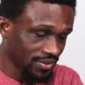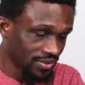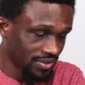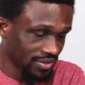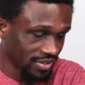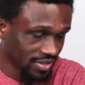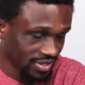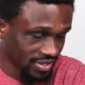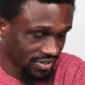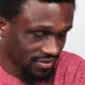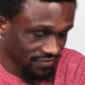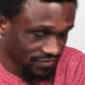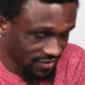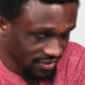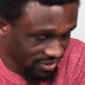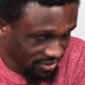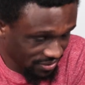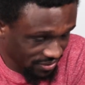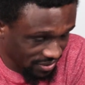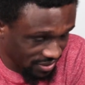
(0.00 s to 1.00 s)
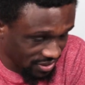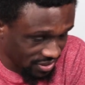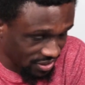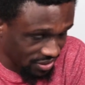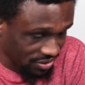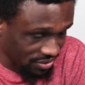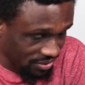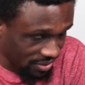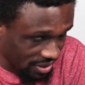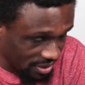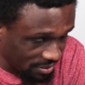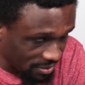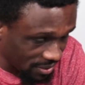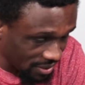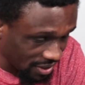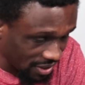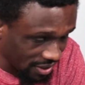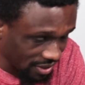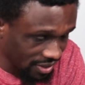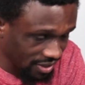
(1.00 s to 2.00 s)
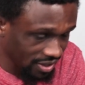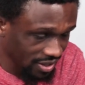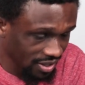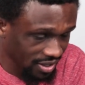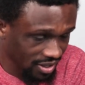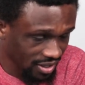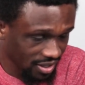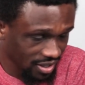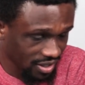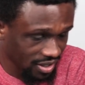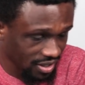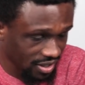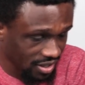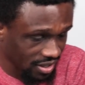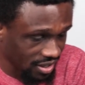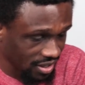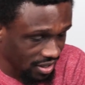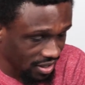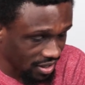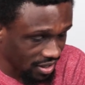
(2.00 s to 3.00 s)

this video is incredible, and I think it